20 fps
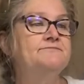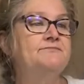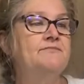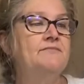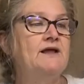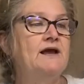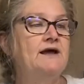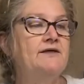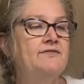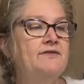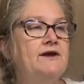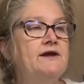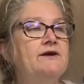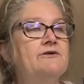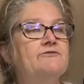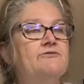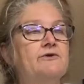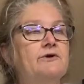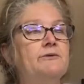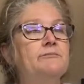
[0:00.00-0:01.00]
I
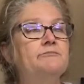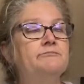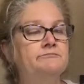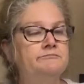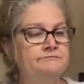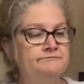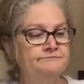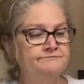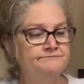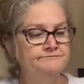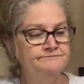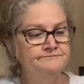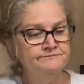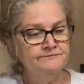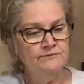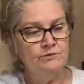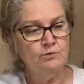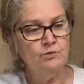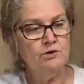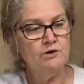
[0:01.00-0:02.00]
think from
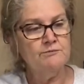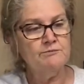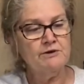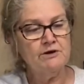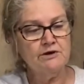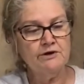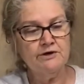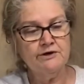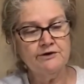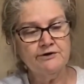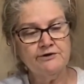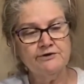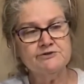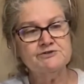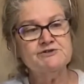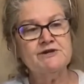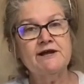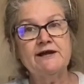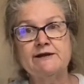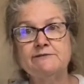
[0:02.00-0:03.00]
Walmart or
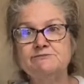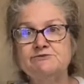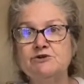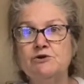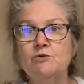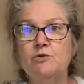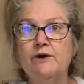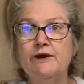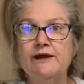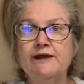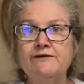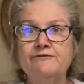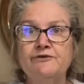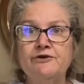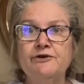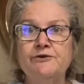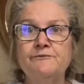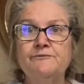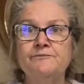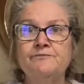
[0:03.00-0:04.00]
Sam's or
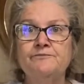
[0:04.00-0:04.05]
whatever.